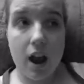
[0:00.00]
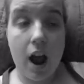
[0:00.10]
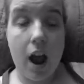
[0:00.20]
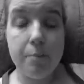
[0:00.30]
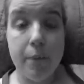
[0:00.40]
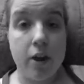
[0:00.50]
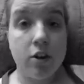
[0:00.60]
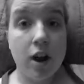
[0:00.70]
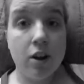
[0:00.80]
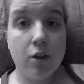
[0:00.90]
I
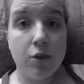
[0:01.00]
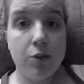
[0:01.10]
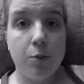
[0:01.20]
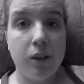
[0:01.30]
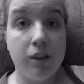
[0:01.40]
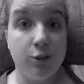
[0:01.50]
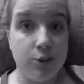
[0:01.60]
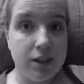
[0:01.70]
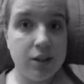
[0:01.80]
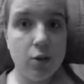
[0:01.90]
better not go through what
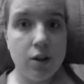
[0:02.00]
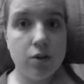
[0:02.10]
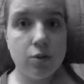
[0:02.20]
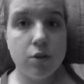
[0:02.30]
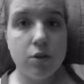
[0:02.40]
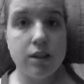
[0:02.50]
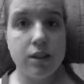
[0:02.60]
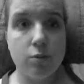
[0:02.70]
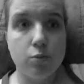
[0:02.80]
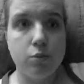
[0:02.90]
Lucy's going through, because
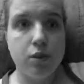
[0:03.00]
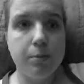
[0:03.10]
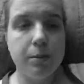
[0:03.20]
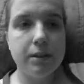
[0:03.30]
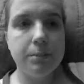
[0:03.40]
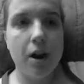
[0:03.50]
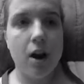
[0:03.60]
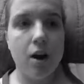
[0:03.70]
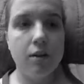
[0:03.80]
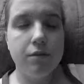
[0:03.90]
that really pissed me
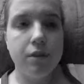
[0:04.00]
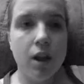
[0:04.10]
off.